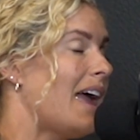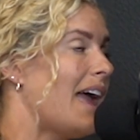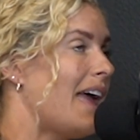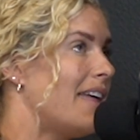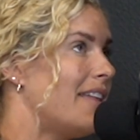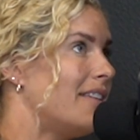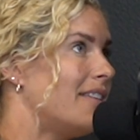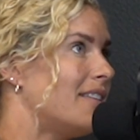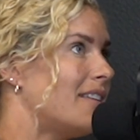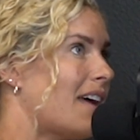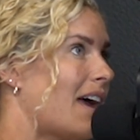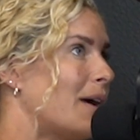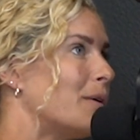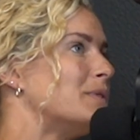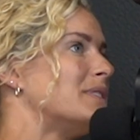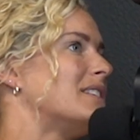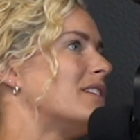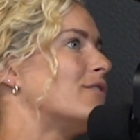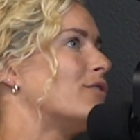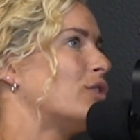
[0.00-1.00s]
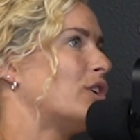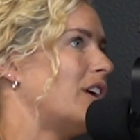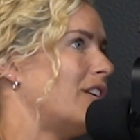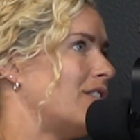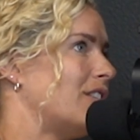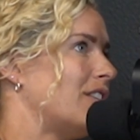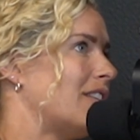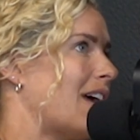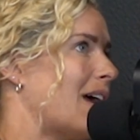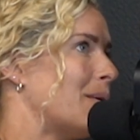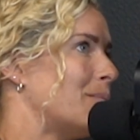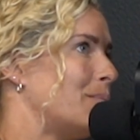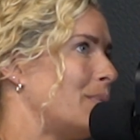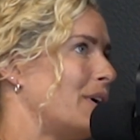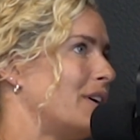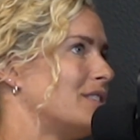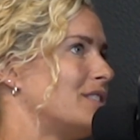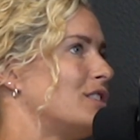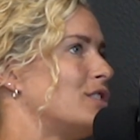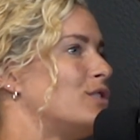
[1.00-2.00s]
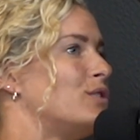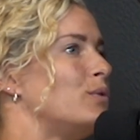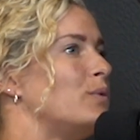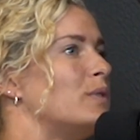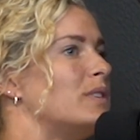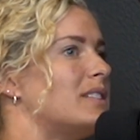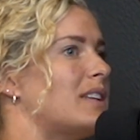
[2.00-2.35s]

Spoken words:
And I was never given that, because as soon